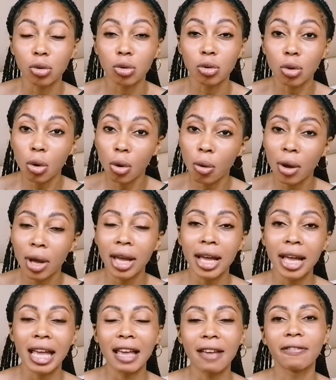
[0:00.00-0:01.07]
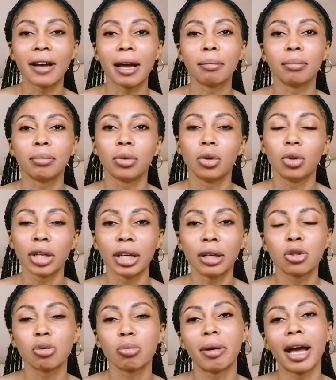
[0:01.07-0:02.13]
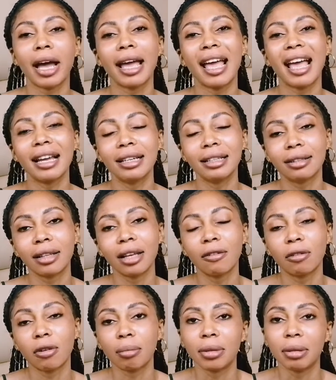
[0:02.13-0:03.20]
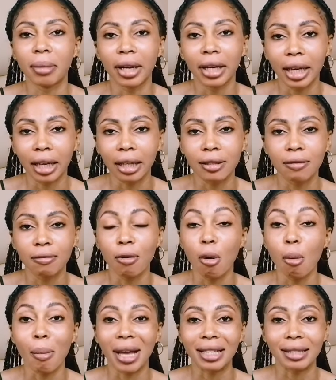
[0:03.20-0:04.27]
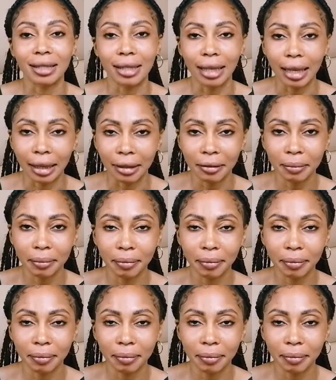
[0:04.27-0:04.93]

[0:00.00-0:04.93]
So if I'm looking to buy anything from the market for my skin,